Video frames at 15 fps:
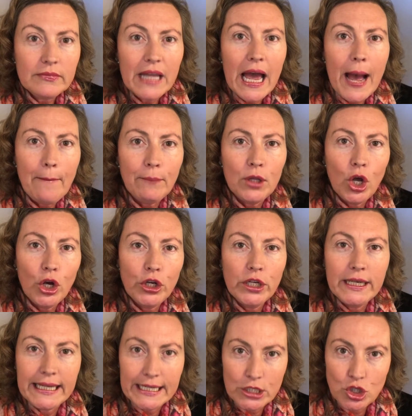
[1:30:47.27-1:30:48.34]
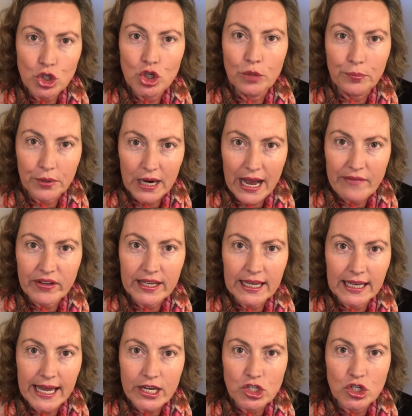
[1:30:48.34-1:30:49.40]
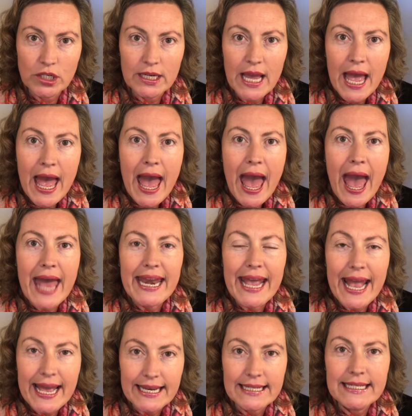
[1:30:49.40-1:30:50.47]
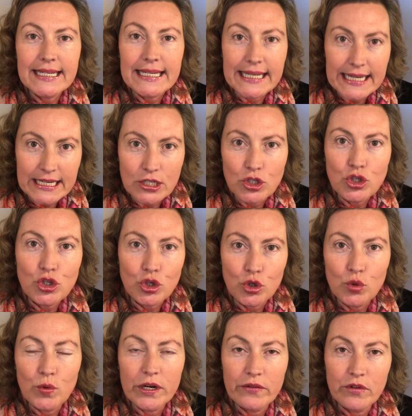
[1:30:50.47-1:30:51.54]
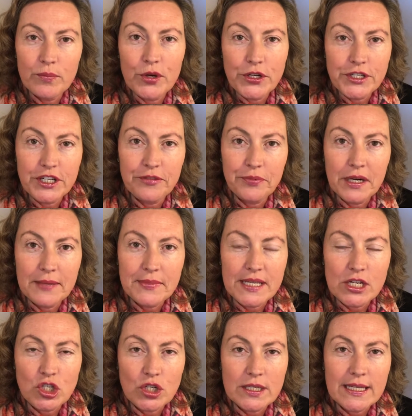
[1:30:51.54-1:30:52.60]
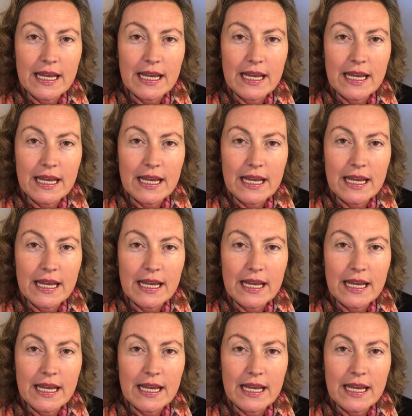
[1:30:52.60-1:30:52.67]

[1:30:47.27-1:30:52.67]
uploaded into your private collection and edited into one of your positive prime sessions.